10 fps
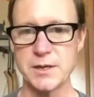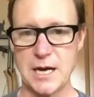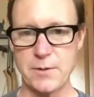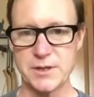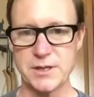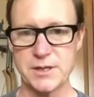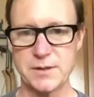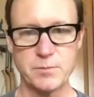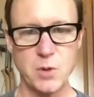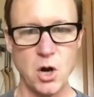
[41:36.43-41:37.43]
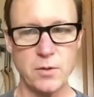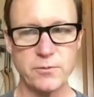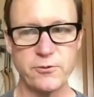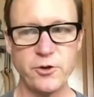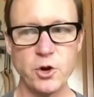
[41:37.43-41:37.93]
I was
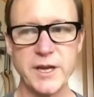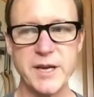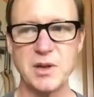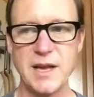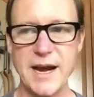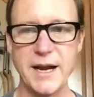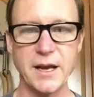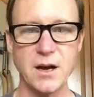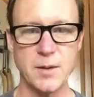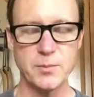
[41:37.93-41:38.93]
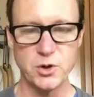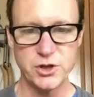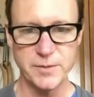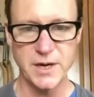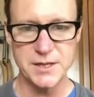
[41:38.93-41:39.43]
fully planning on
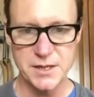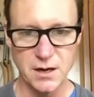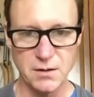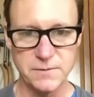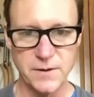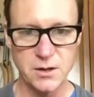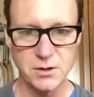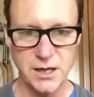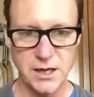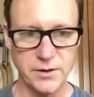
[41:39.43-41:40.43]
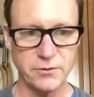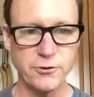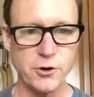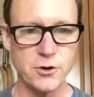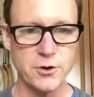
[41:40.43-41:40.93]
pushing myself even
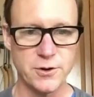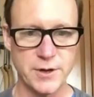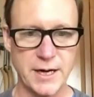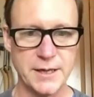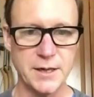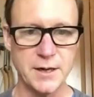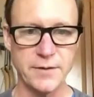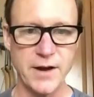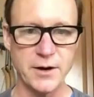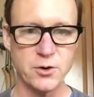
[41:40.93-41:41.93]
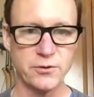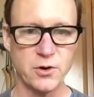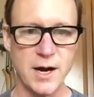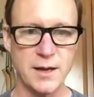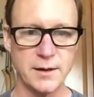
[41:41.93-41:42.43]
further than I did on Vancouver
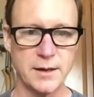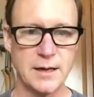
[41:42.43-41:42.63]
Island.